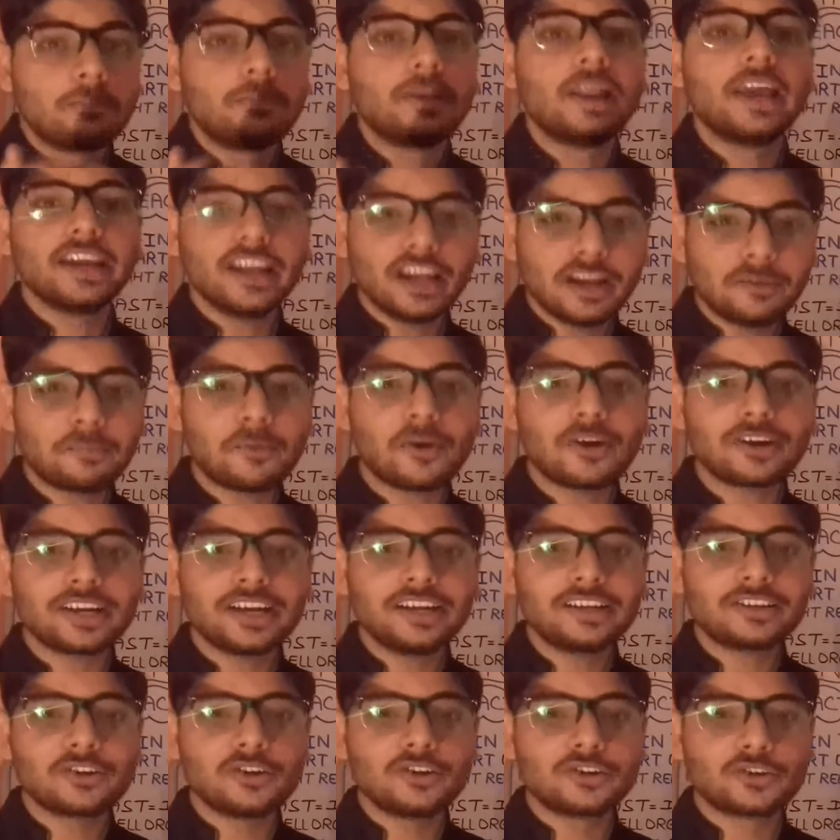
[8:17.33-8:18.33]
playing an
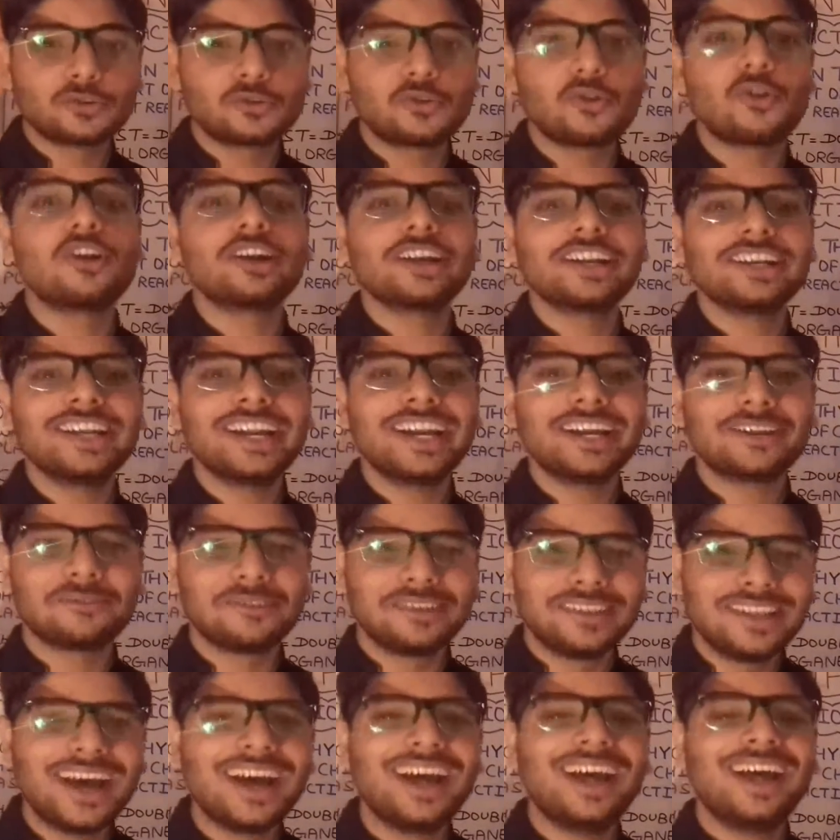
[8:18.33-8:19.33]
important role to coordinate
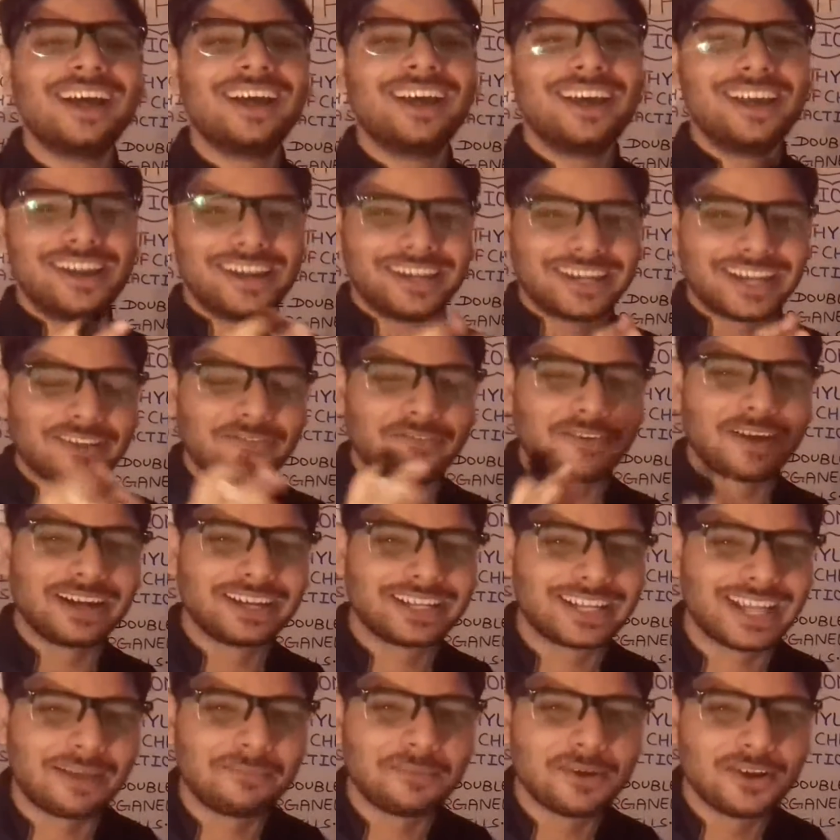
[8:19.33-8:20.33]
with the
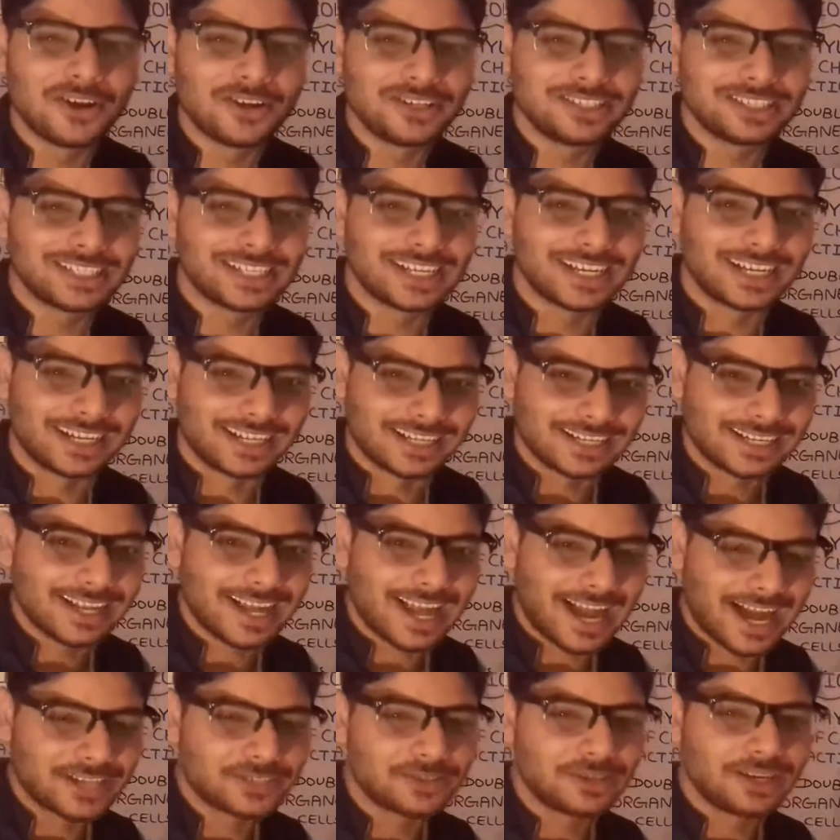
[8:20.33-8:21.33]
different chemiological
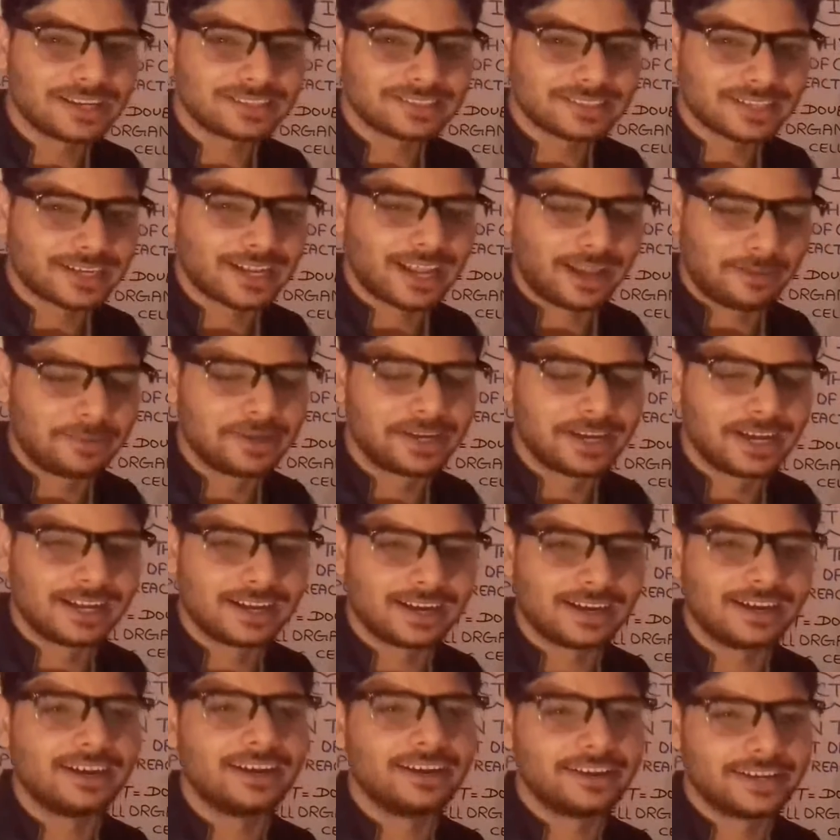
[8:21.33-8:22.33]
as well as the
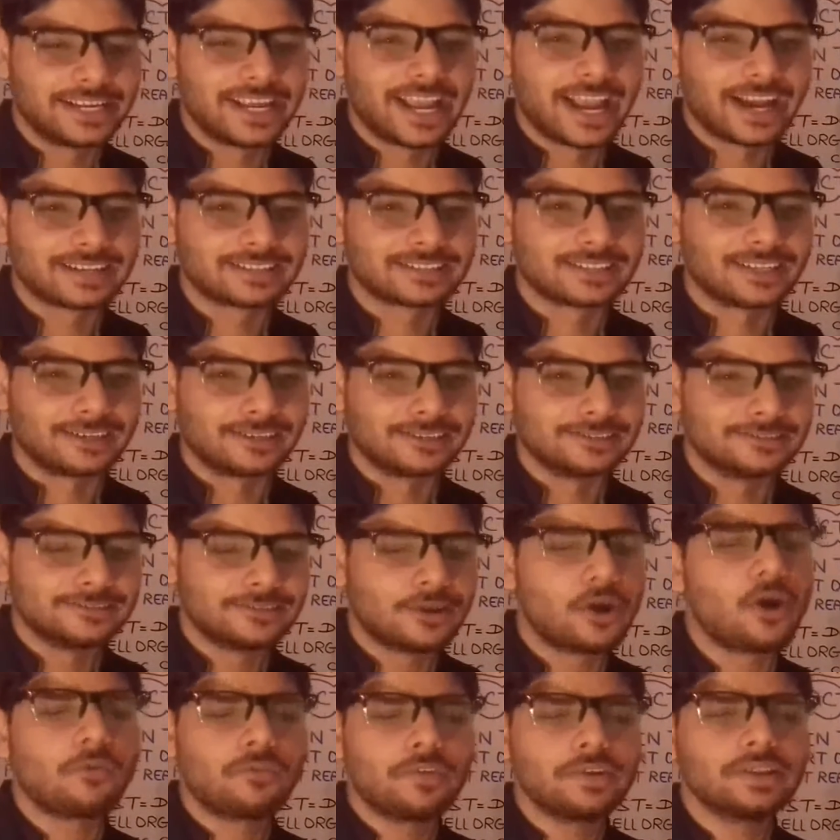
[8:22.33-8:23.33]
chemical reaction,
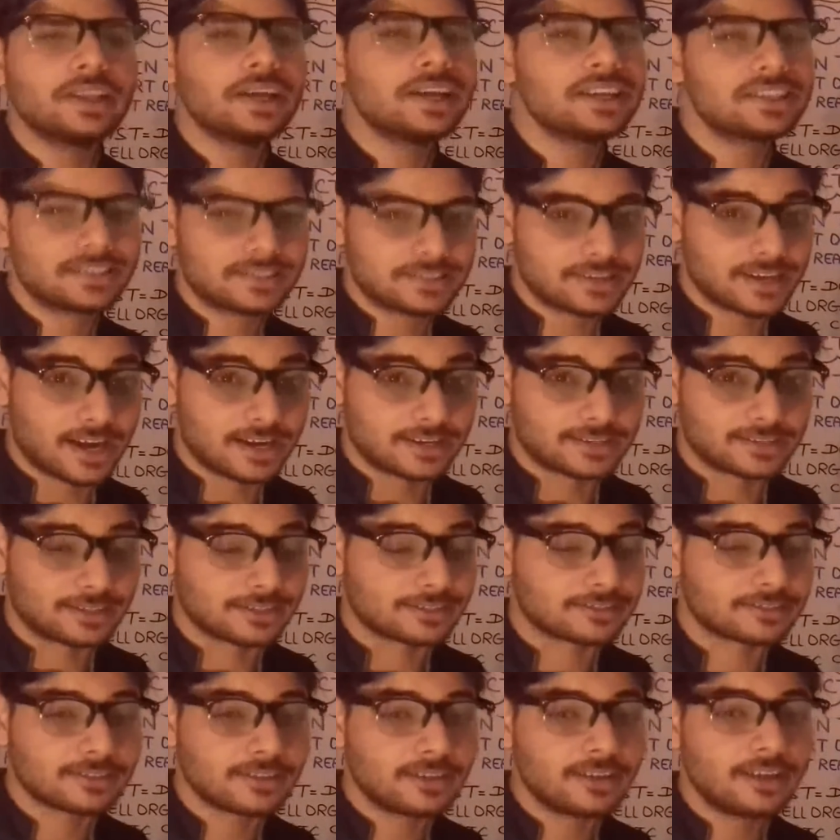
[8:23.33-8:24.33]
often the
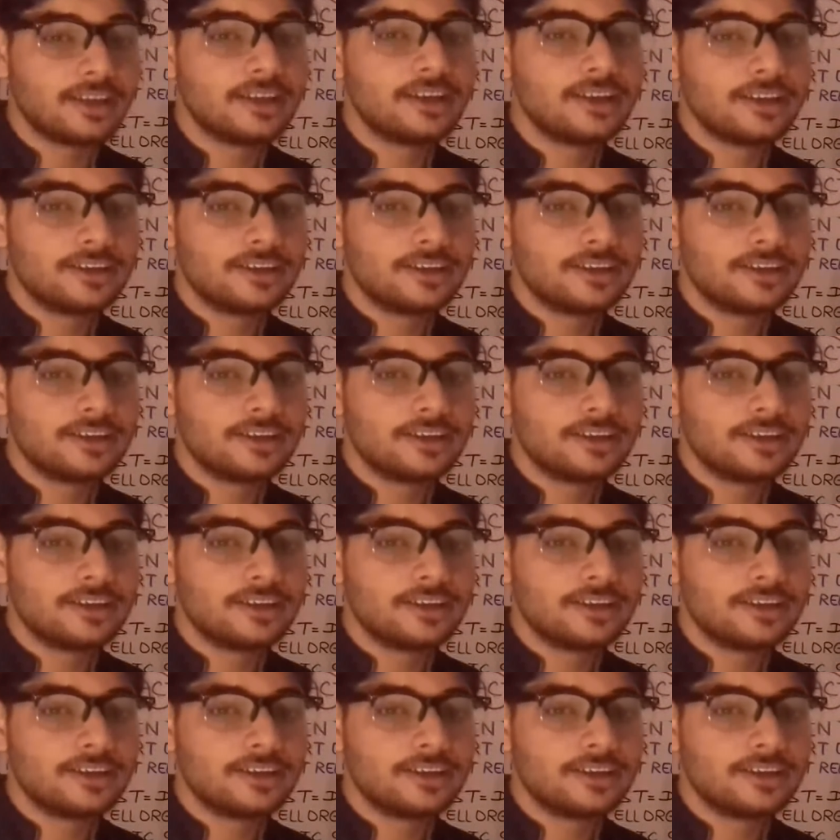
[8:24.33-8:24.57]
stresses.